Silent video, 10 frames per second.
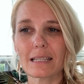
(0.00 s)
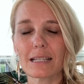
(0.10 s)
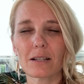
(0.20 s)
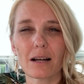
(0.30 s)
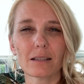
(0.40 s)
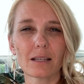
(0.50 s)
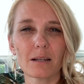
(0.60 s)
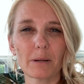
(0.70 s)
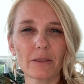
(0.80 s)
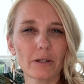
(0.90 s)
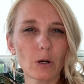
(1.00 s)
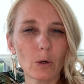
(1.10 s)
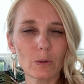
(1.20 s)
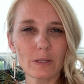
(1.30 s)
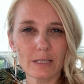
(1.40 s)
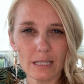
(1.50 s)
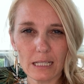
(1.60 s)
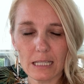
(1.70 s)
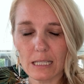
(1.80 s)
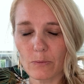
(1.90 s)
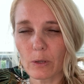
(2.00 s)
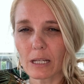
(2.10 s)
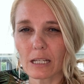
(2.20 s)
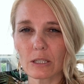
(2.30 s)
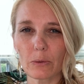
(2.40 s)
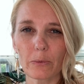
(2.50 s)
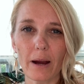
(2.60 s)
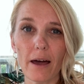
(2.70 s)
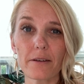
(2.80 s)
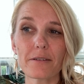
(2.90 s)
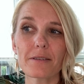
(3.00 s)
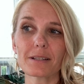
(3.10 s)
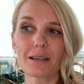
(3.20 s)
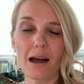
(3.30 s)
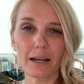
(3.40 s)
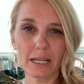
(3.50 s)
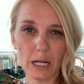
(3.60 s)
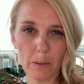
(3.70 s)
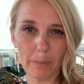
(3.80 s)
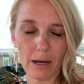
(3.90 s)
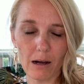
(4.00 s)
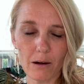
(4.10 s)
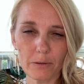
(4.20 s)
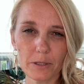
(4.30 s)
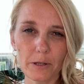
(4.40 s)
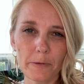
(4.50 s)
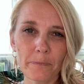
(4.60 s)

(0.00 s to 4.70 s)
They talk a lot about their own successes and wins rather than talking about